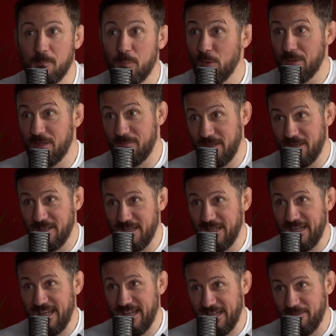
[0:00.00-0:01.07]
But if you,
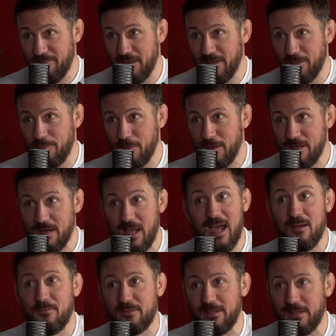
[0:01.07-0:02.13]
again, even in the fight,
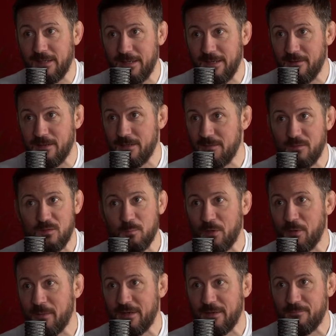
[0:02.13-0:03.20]
half a second later, he
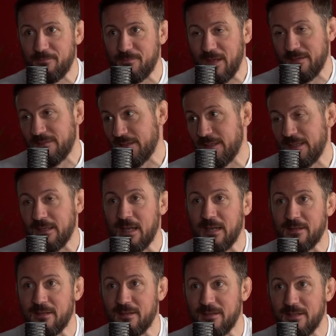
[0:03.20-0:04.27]
spun him on the fence and he
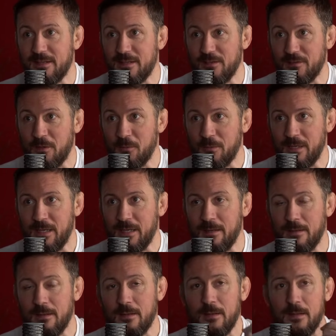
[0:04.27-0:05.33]
landed his own knee.
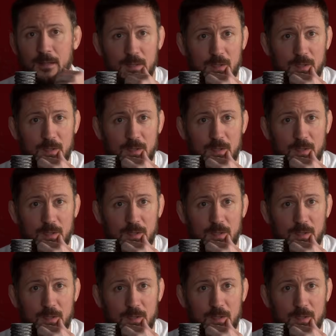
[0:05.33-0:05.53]
And